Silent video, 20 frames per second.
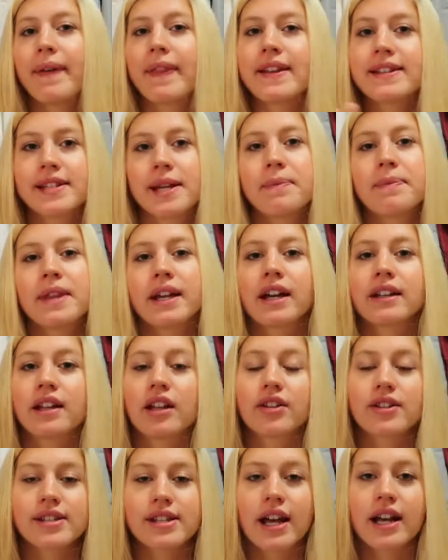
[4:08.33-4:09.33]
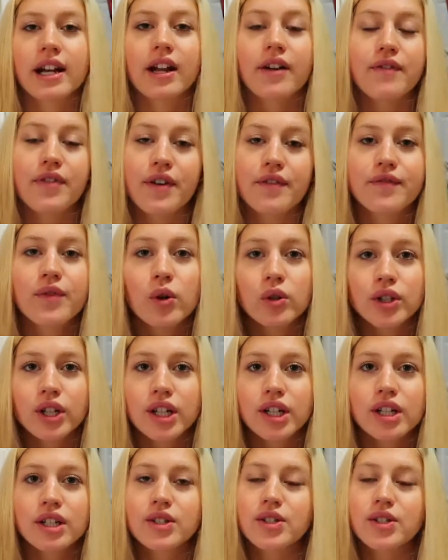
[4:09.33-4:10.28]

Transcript: and the same thing on the other side of the folder.